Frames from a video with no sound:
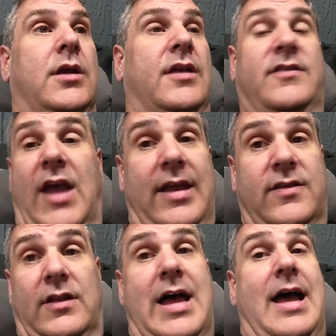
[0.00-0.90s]
It
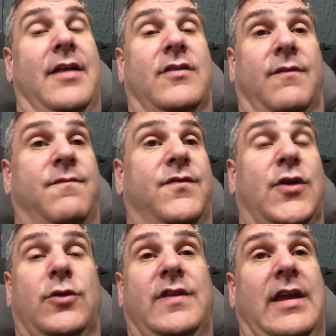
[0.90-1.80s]
takes a lot. It's a
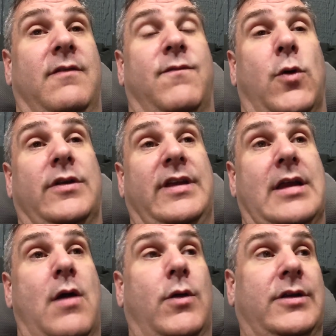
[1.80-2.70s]
13,
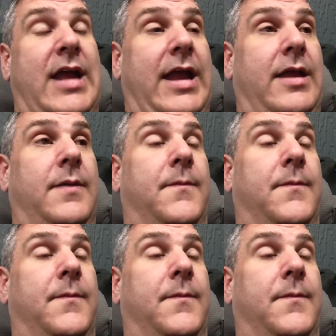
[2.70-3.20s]
14-hour day.